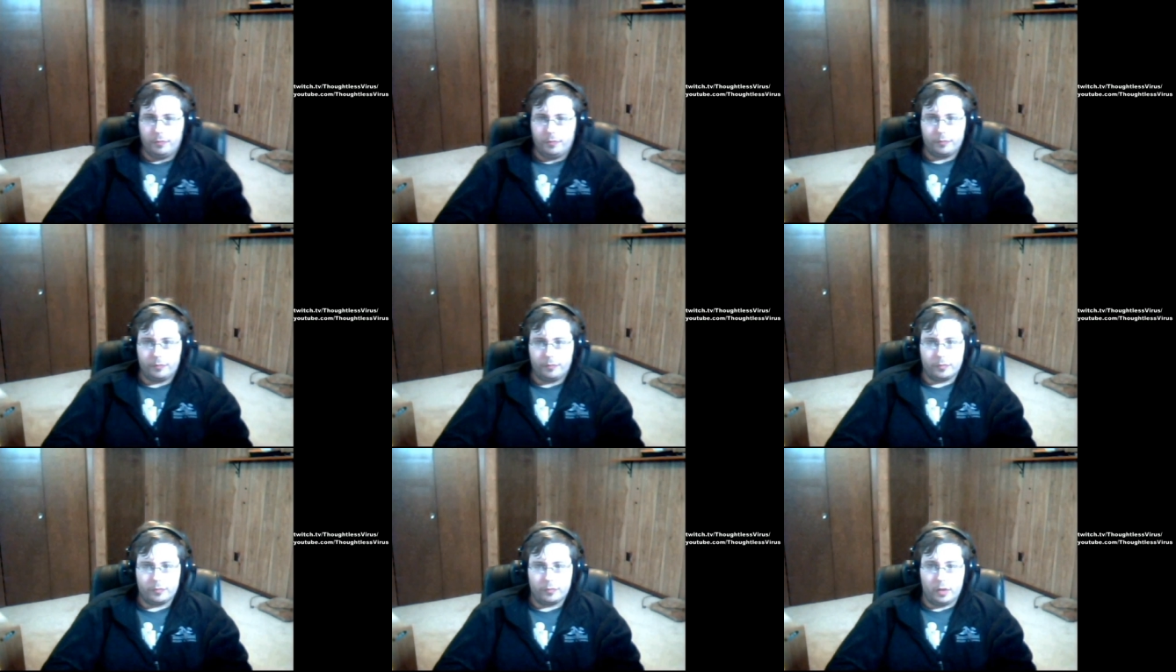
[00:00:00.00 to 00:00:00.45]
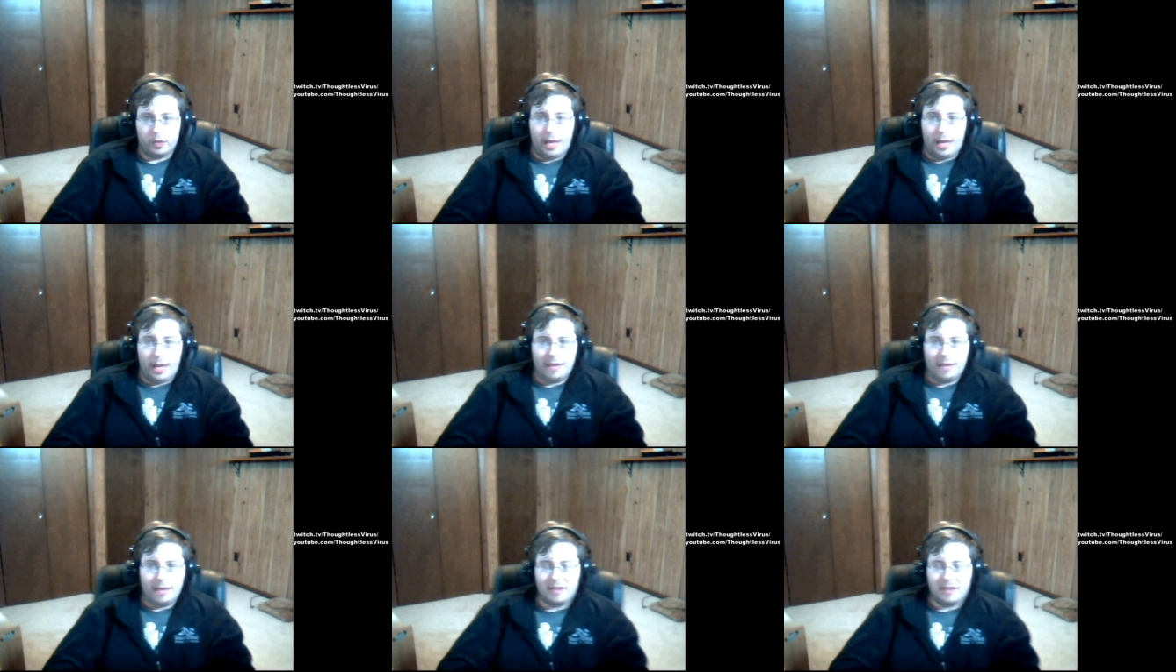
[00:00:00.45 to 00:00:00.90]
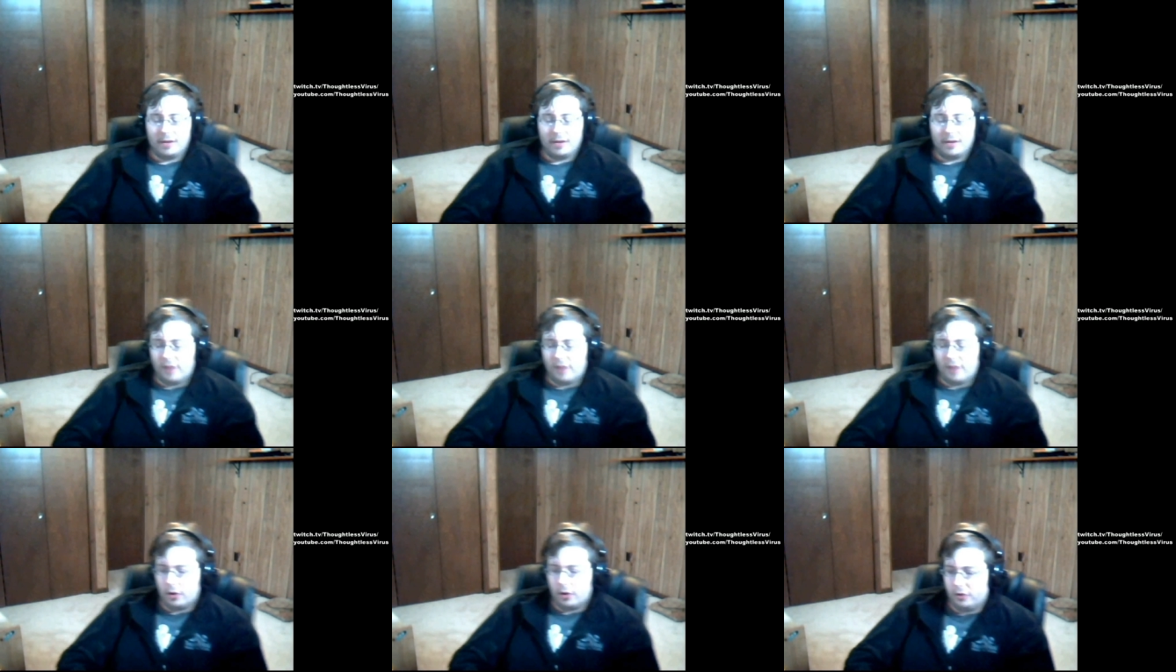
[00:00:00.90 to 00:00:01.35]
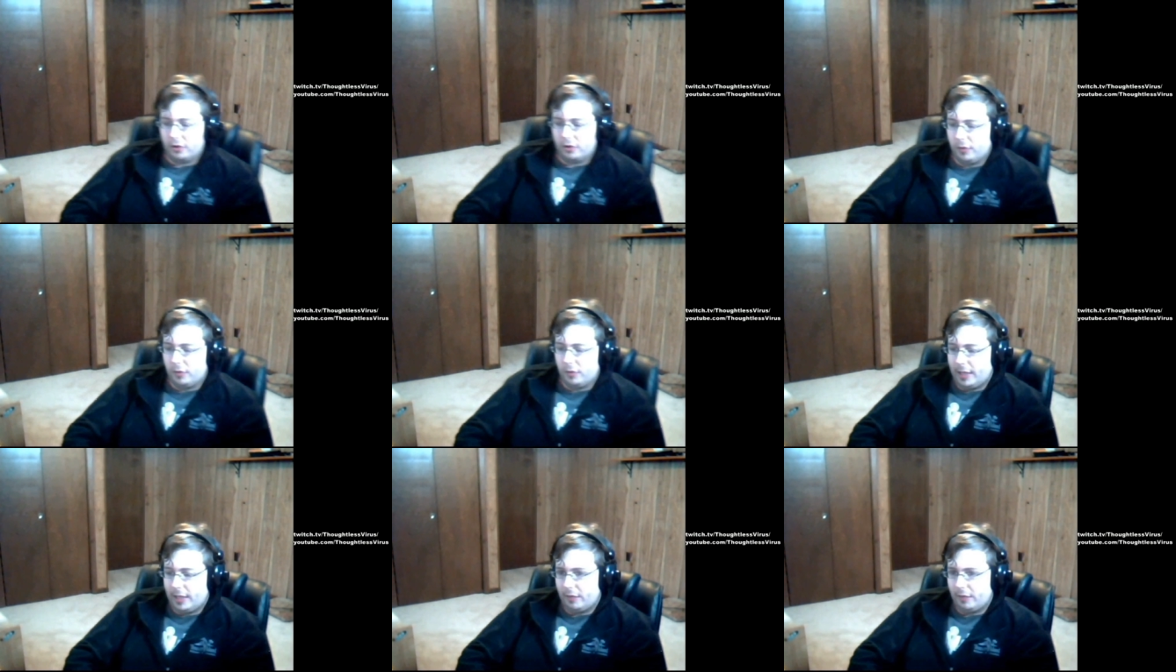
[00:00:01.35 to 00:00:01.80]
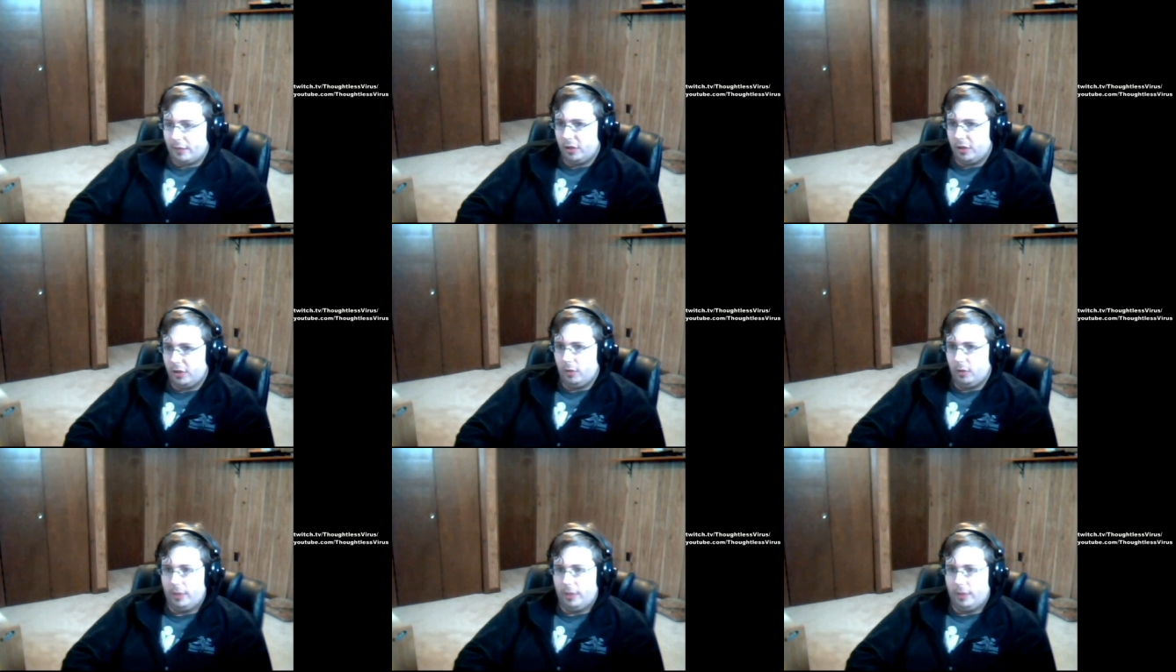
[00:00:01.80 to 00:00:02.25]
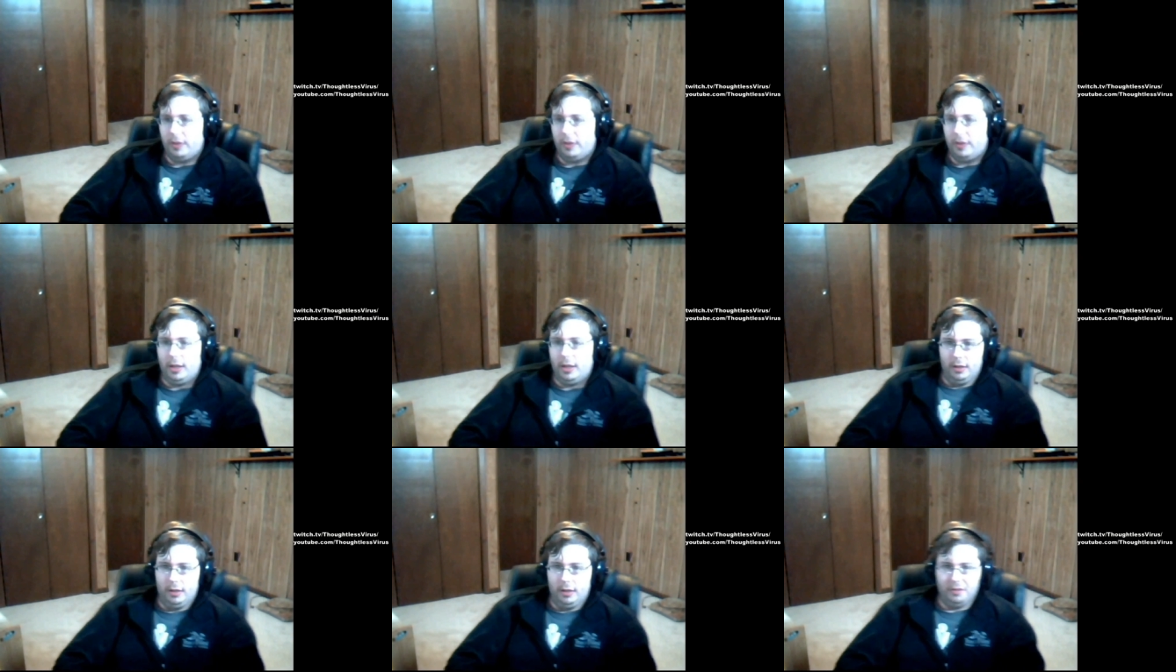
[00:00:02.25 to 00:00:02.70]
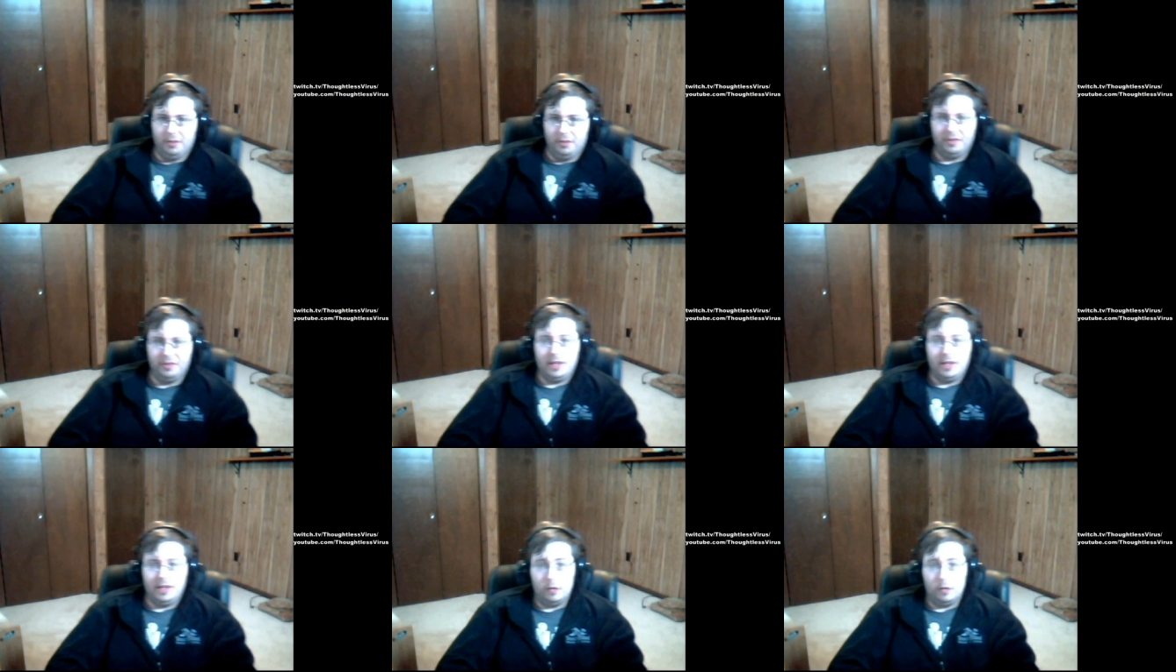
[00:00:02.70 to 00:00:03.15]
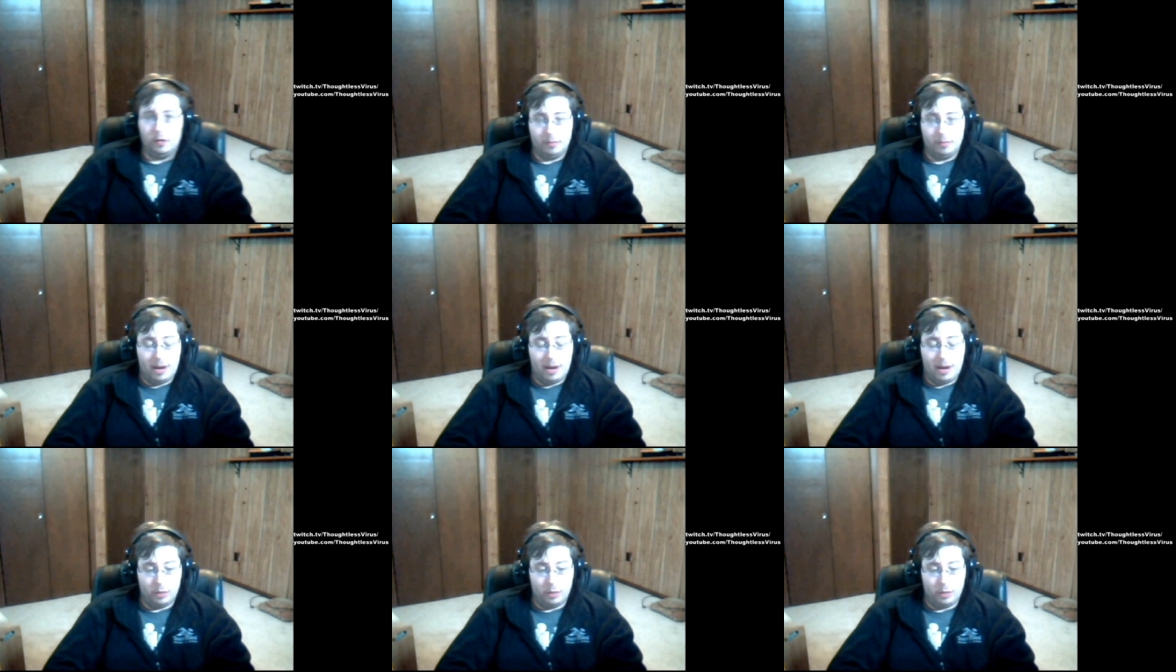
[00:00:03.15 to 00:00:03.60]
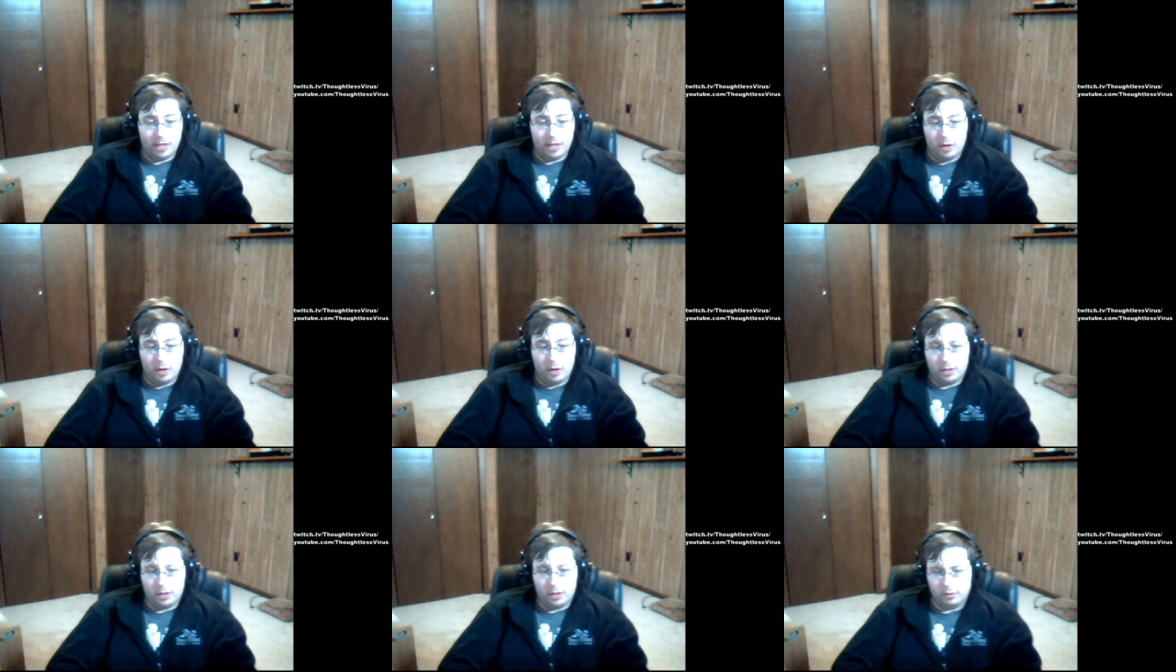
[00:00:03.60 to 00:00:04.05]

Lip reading: The last kind of character you really have to deal with is the overpowered character.